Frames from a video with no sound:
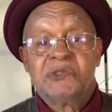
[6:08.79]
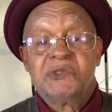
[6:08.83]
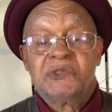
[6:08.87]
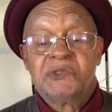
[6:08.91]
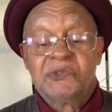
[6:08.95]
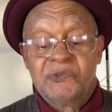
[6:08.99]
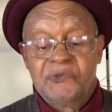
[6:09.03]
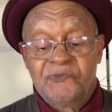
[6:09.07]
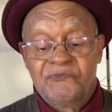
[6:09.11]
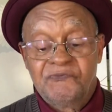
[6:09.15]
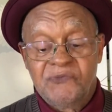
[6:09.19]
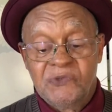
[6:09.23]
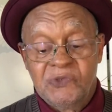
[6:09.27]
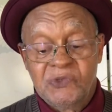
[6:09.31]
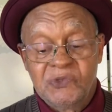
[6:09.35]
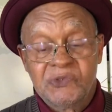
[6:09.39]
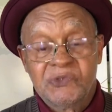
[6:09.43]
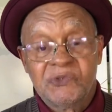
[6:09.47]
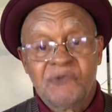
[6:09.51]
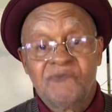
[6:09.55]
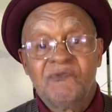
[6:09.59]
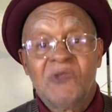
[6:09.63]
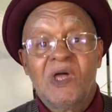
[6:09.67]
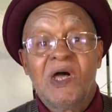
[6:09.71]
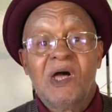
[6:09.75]
into the
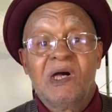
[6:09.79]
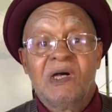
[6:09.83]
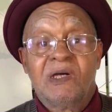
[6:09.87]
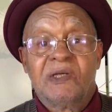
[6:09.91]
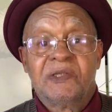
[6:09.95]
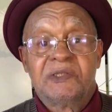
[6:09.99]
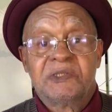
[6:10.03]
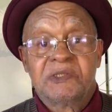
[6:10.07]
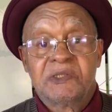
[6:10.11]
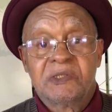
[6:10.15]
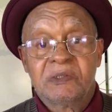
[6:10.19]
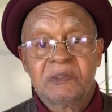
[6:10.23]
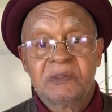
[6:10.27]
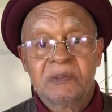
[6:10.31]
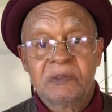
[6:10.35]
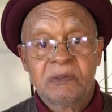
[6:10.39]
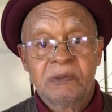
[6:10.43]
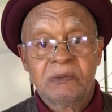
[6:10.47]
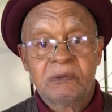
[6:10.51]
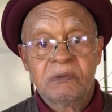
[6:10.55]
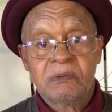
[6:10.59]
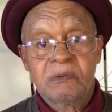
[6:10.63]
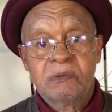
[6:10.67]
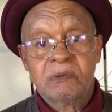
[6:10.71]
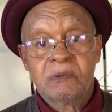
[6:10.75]
fields of knowledge,
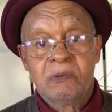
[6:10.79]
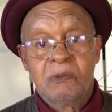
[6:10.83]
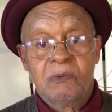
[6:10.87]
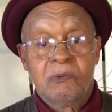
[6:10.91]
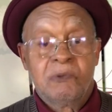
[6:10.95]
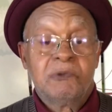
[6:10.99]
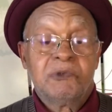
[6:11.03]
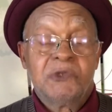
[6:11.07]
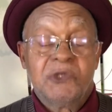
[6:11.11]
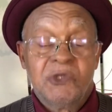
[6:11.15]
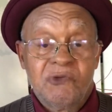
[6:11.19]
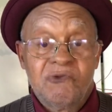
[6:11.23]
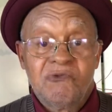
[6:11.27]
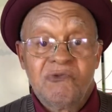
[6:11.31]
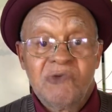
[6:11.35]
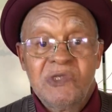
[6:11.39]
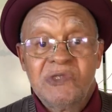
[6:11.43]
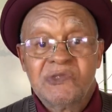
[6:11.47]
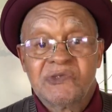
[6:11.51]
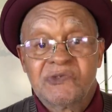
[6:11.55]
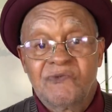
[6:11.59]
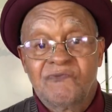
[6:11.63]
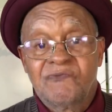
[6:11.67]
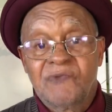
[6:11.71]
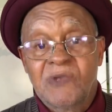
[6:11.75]
or
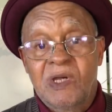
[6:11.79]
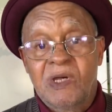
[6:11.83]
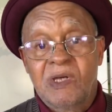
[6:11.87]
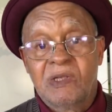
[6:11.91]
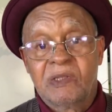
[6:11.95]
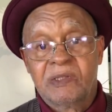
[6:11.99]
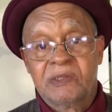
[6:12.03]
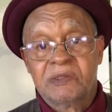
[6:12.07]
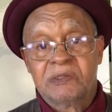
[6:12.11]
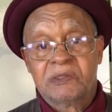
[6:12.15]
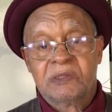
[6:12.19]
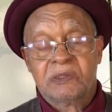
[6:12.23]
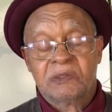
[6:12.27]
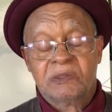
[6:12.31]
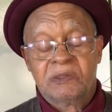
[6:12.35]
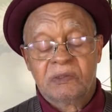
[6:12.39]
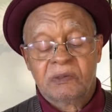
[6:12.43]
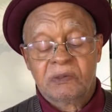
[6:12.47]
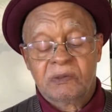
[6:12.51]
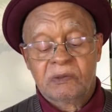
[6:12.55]
degrees of knowledge.